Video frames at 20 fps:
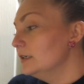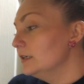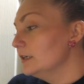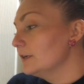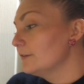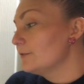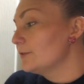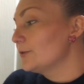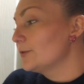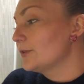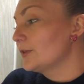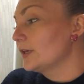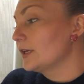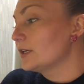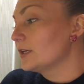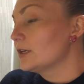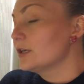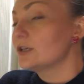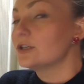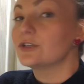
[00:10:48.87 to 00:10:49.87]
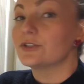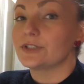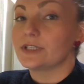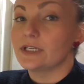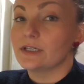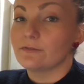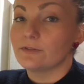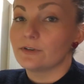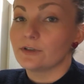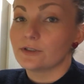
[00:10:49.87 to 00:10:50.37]
if you think you'll need
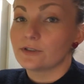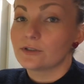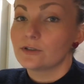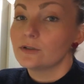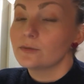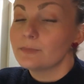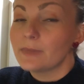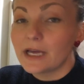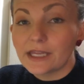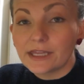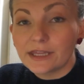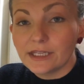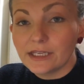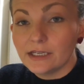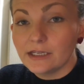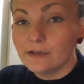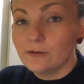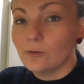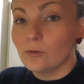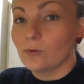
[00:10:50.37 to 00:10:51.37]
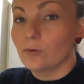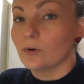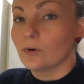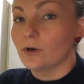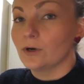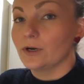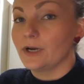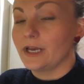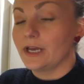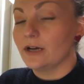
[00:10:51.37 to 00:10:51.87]
a vertical method
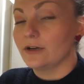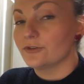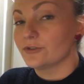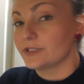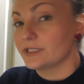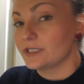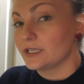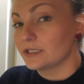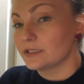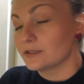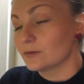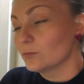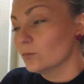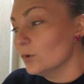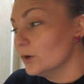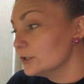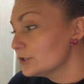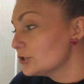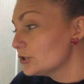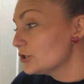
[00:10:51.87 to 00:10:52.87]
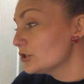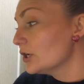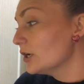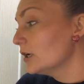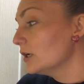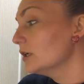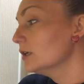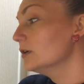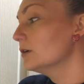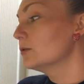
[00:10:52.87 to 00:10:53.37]
or a hundreds, tens, and ones
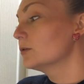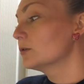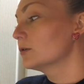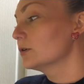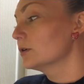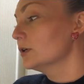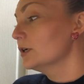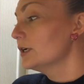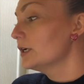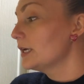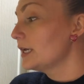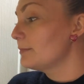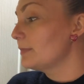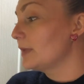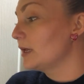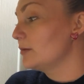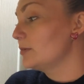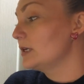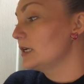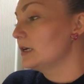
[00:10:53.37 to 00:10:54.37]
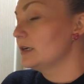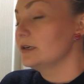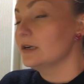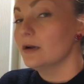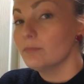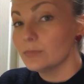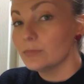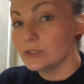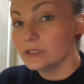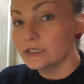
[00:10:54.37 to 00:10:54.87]
chart, or maybe a
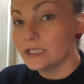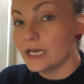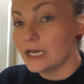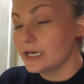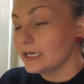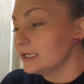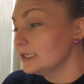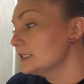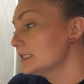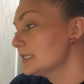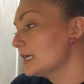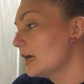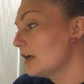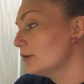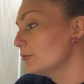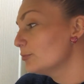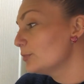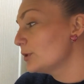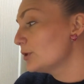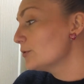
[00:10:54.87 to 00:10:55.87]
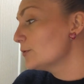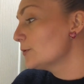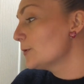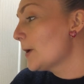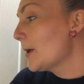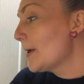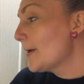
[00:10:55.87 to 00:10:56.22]
number line to help you.